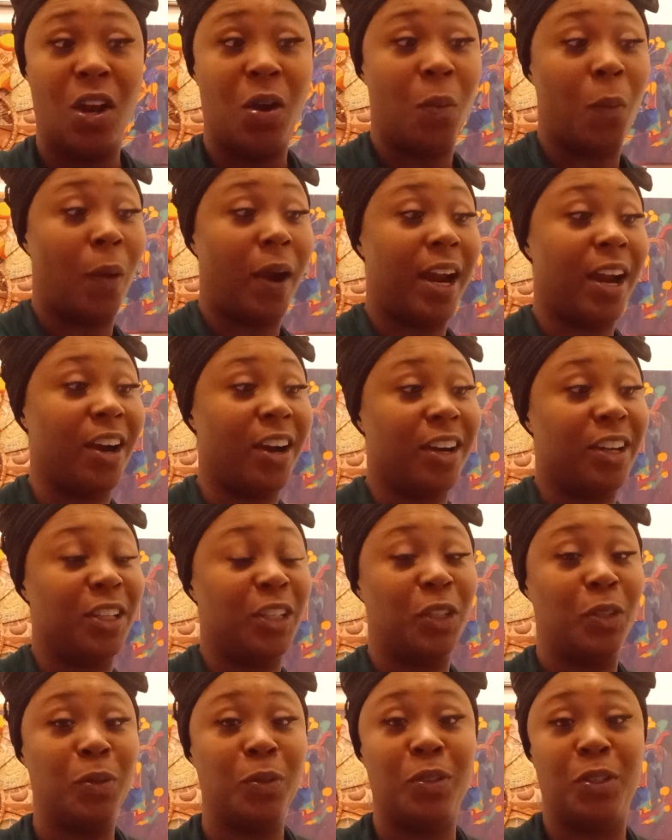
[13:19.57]
where
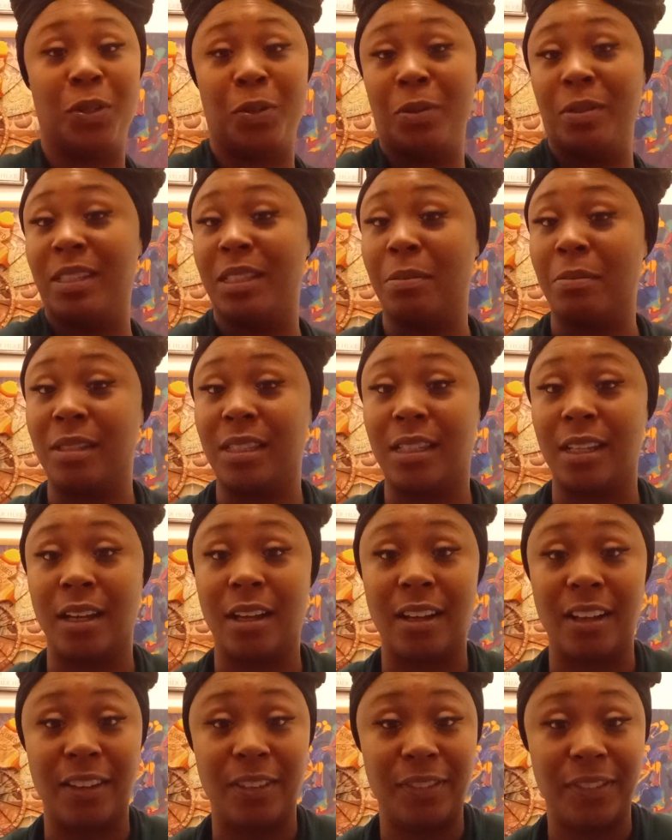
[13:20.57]
you do some
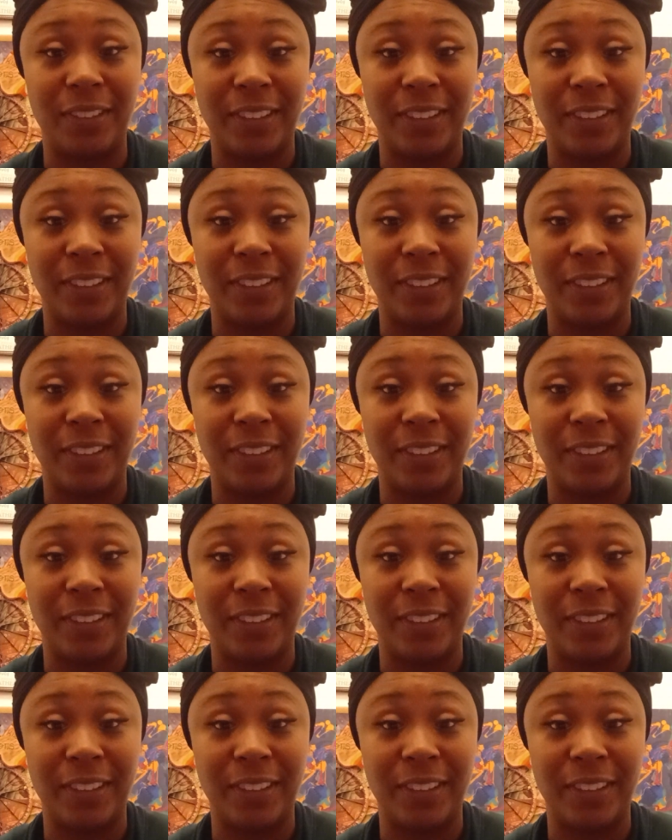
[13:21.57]
stuff